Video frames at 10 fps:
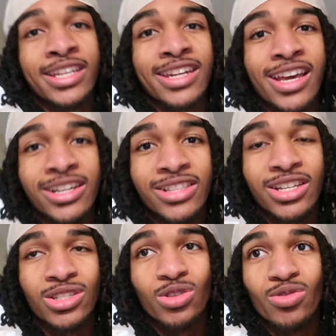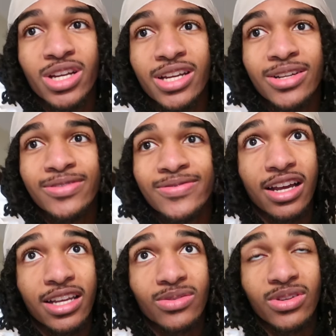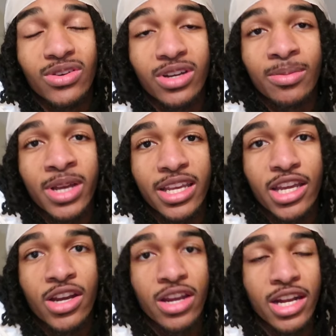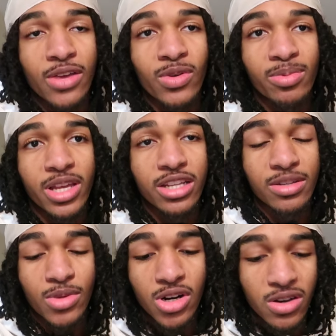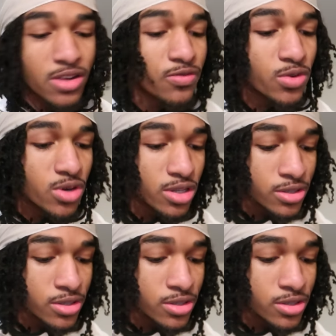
9 o'clock shoot around. I guess we're gonna come back here and then we play tomorrow at 4.